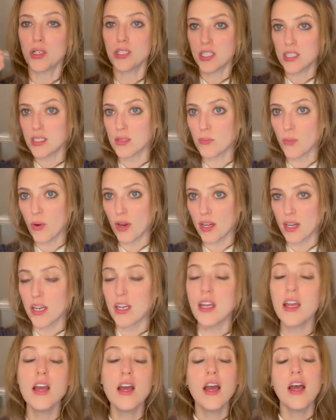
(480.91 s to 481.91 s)
disappointed.
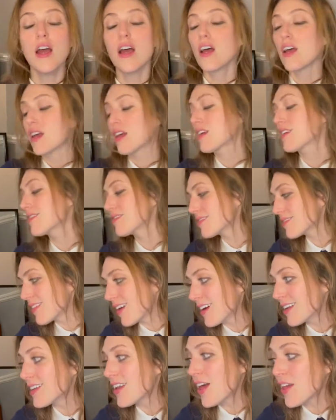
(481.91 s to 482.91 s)

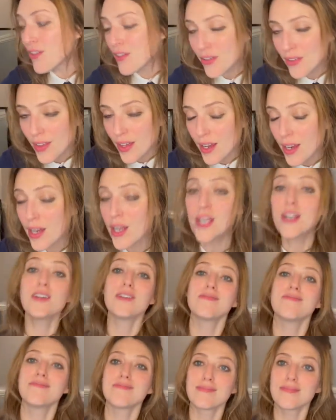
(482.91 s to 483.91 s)
Another thing,
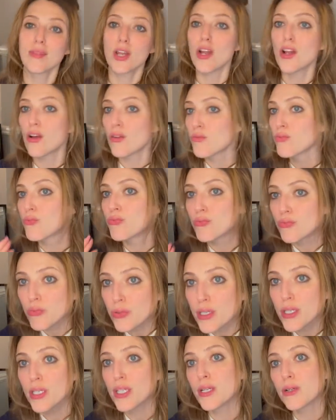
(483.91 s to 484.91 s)

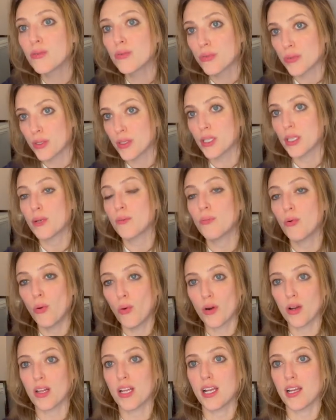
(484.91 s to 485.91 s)
really, really
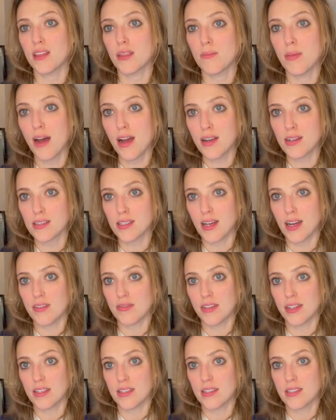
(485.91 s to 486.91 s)
poorly at the box
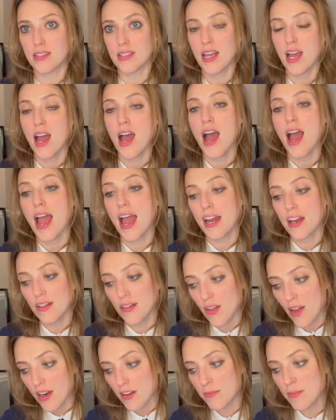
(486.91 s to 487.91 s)
office. And a
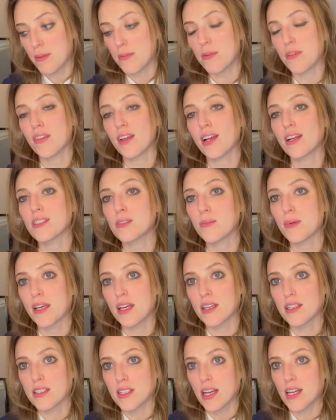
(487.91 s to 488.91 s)
lot of people think it's
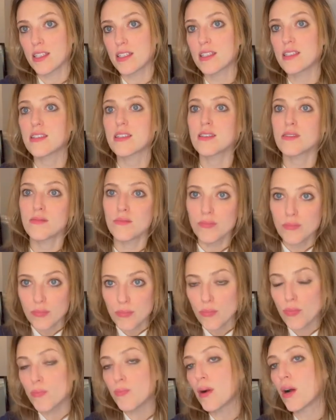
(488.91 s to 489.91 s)
because that's
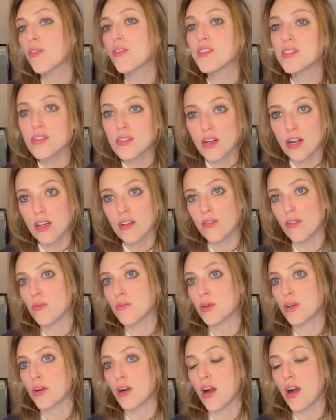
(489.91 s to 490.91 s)
about the start of
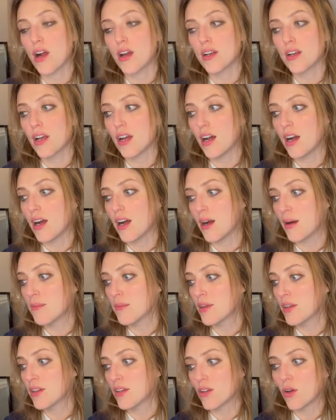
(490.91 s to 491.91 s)
Omicron.
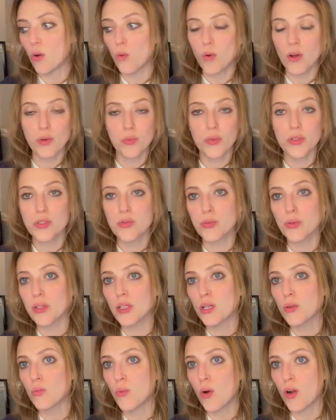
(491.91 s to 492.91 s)
No one was
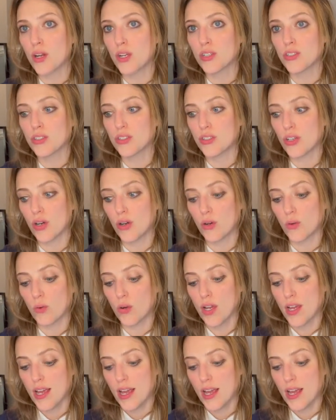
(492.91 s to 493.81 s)
really wanting to go